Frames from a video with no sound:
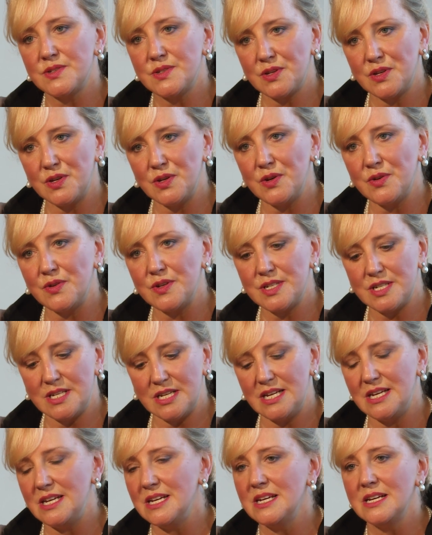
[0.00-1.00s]

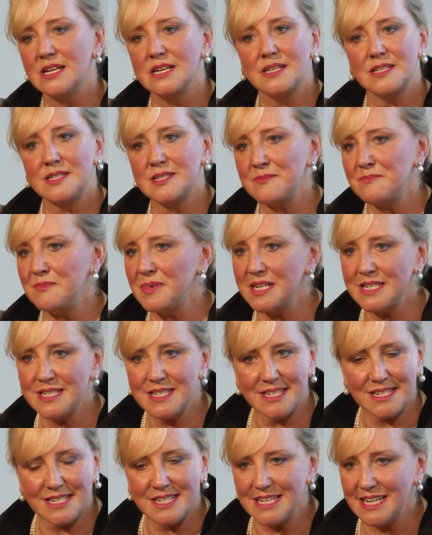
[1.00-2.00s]
security,
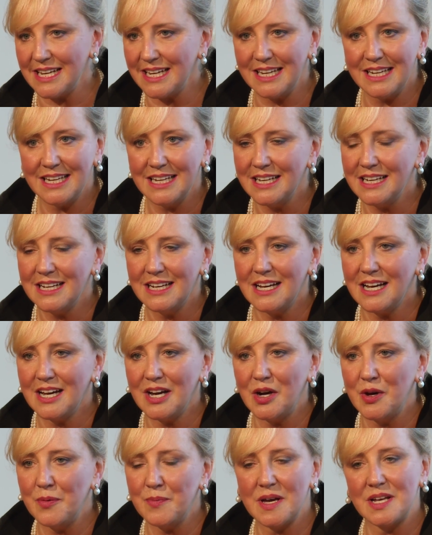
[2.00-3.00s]
simplicity,
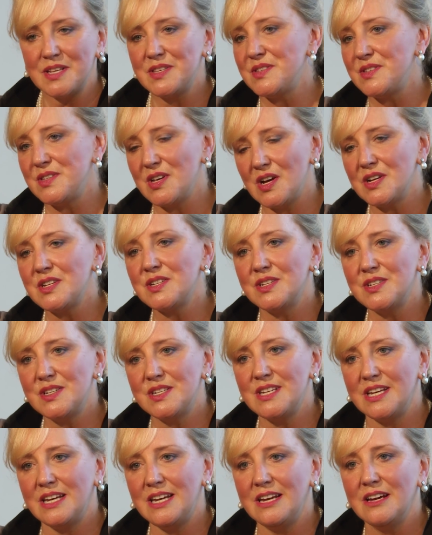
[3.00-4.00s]
and
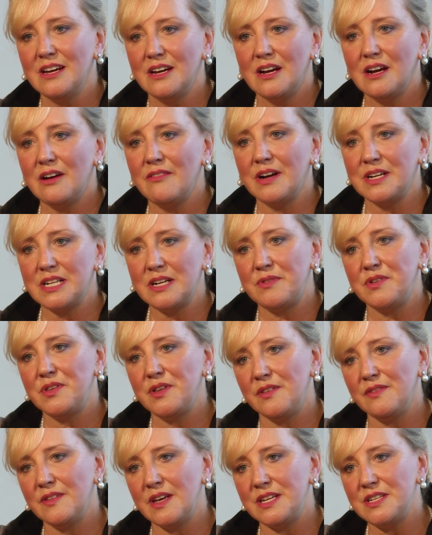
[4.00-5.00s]
certainty around
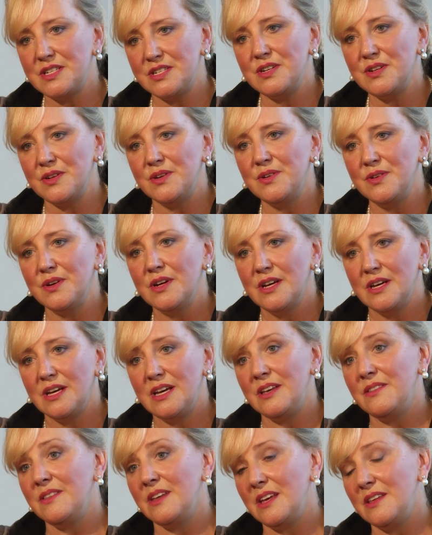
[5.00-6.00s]
everything they do
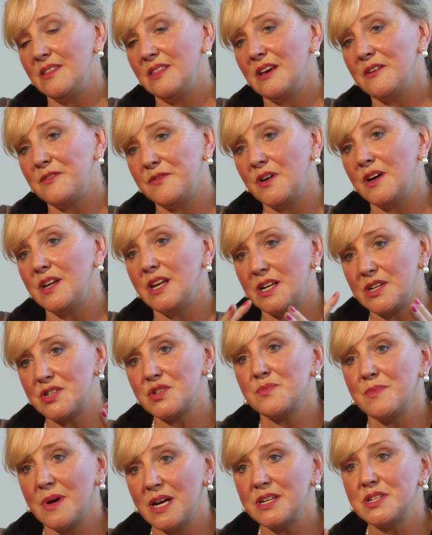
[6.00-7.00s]
in their
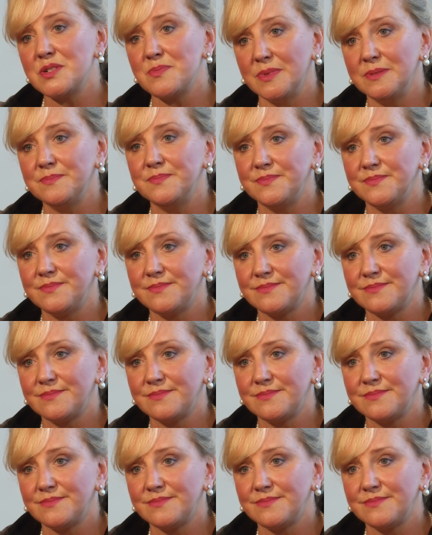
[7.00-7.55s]
financial management.